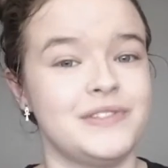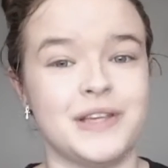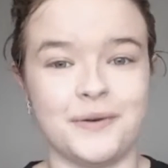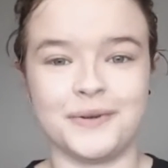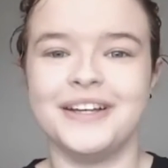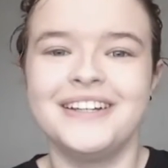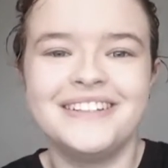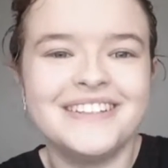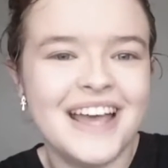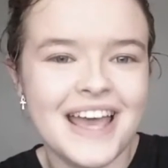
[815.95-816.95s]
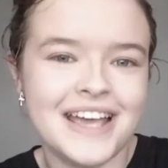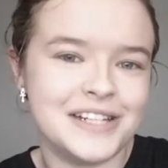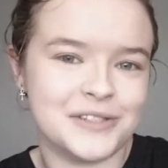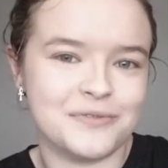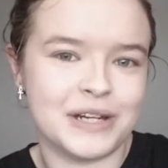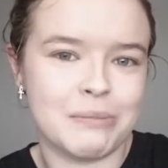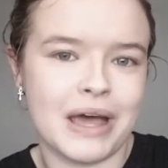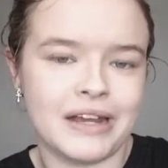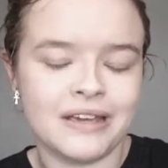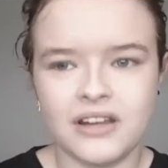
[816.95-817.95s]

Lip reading: so it doesn't really matter.